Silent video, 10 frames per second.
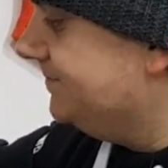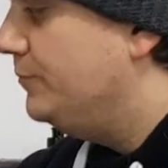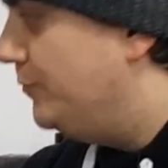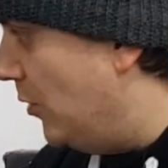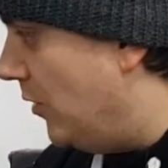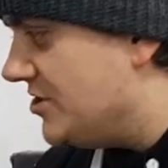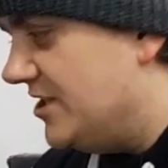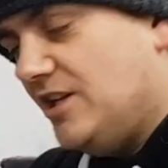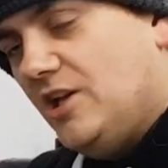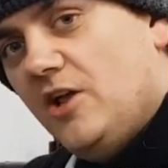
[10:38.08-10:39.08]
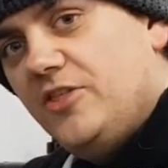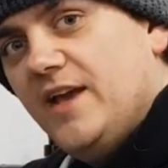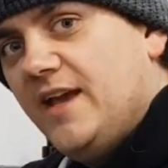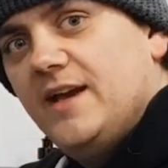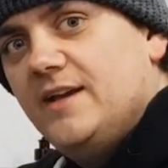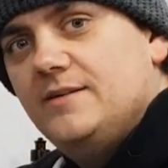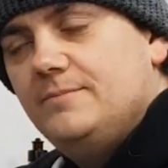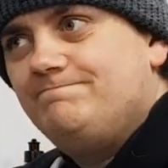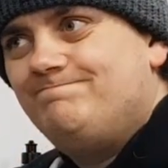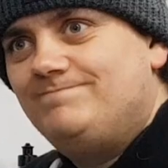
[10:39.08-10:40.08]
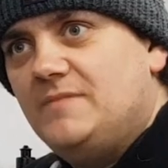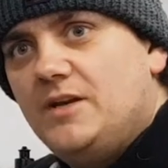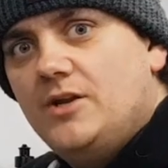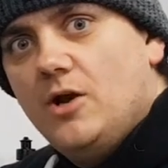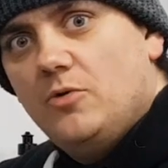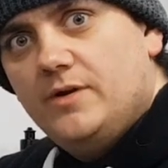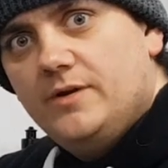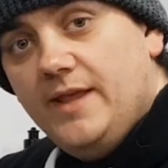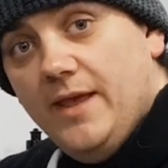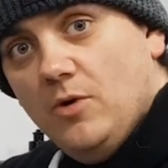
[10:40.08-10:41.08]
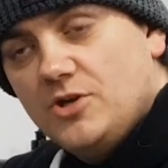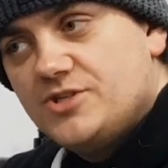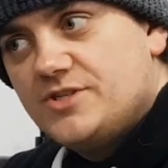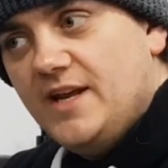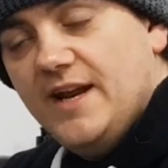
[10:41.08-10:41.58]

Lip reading: But was it a lot thicker? No, it wasn't.